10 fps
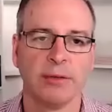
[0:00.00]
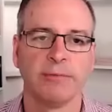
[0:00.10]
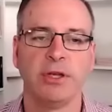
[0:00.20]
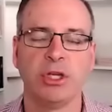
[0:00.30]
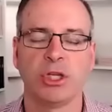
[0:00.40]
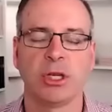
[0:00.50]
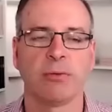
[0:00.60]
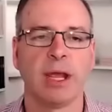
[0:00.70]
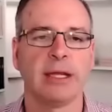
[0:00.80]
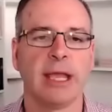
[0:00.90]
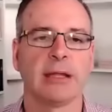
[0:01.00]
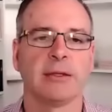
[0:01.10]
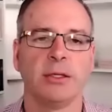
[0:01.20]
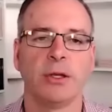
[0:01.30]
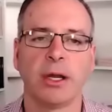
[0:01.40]
Rounding out the
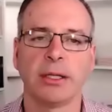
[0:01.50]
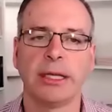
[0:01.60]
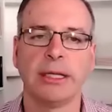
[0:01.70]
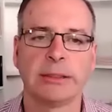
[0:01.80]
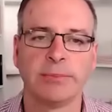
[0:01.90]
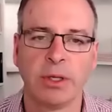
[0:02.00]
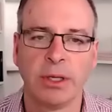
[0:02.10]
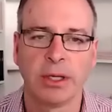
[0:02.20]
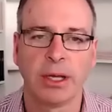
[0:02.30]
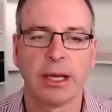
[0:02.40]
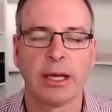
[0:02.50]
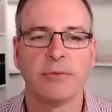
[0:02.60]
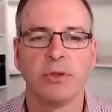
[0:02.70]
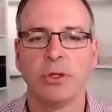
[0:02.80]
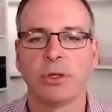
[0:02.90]
United Kingdom,
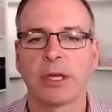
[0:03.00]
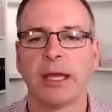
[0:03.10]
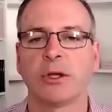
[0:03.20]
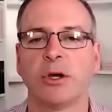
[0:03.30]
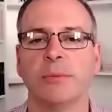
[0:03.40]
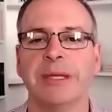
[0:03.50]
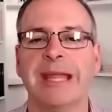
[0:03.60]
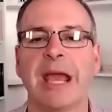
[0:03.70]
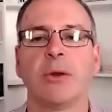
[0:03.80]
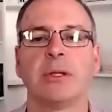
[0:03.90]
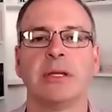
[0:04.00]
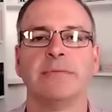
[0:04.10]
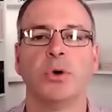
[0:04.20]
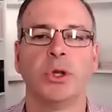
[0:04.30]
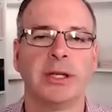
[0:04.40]
the UK economy narrowly
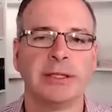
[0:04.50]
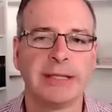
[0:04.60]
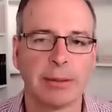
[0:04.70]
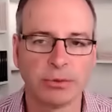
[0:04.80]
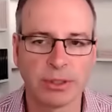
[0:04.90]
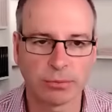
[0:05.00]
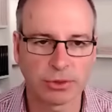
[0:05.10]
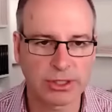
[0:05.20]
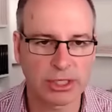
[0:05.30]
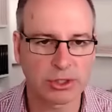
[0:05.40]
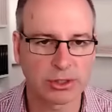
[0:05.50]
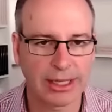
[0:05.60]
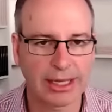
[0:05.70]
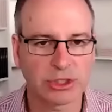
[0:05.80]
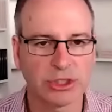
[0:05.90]
avoided a double-dip recession
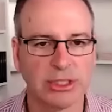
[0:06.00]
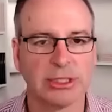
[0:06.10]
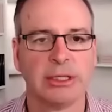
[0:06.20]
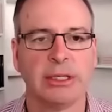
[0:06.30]
last year.